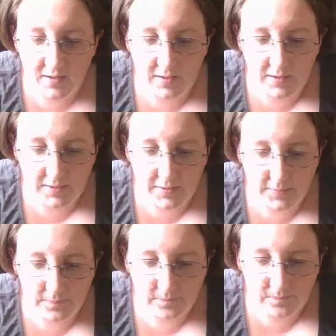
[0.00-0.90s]

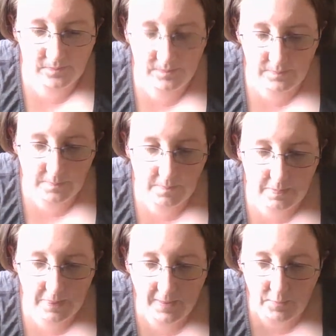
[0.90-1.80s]
I
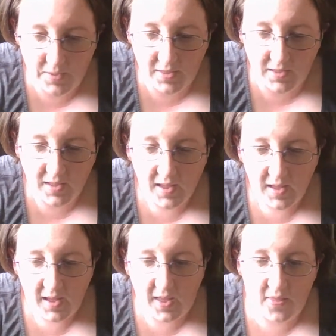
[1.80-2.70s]
think.
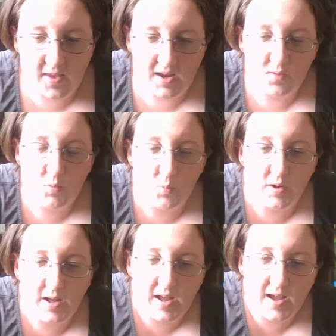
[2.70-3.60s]
And then if we
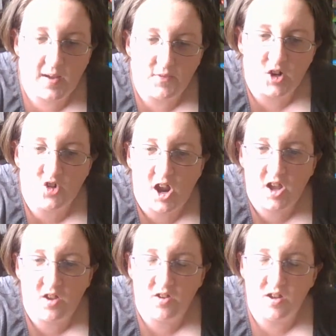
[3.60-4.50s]
were to have a
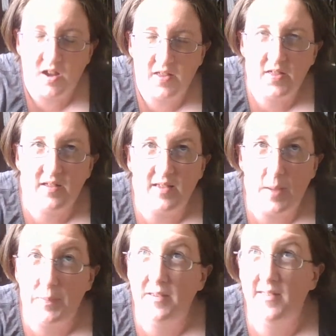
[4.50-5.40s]
child, I think it's
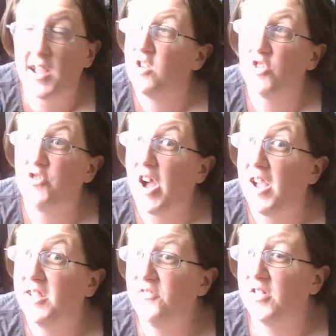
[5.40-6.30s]
up until the age of
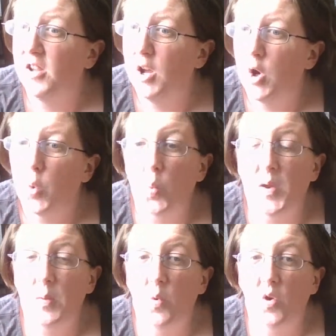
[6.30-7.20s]
5,
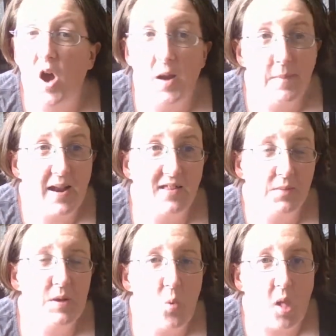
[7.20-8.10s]
we will
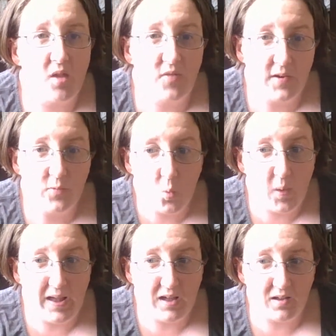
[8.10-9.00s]
automatically be qualified for
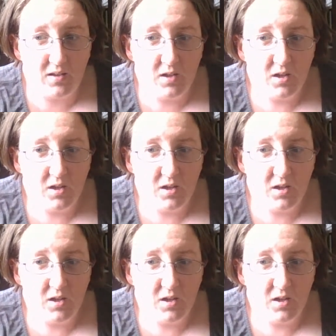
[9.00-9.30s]
WIC,